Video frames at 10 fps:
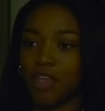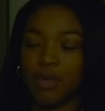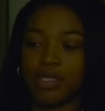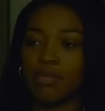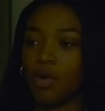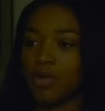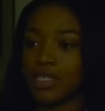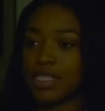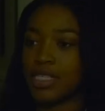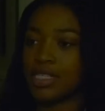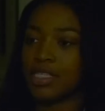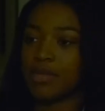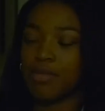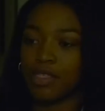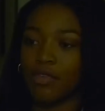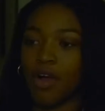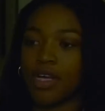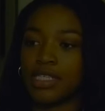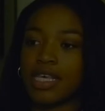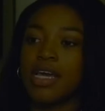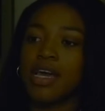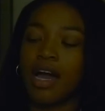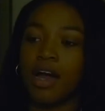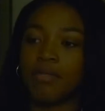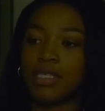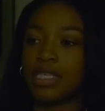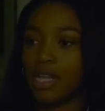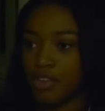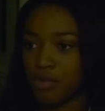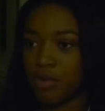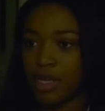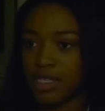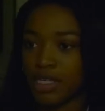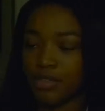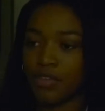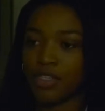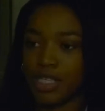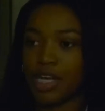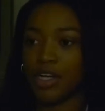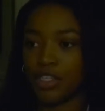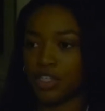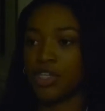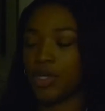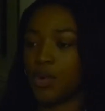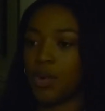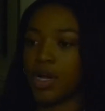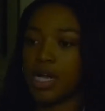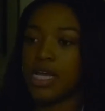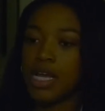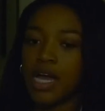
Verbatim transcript: There were some holes in the system as far as um, the selection process for senior and junior court.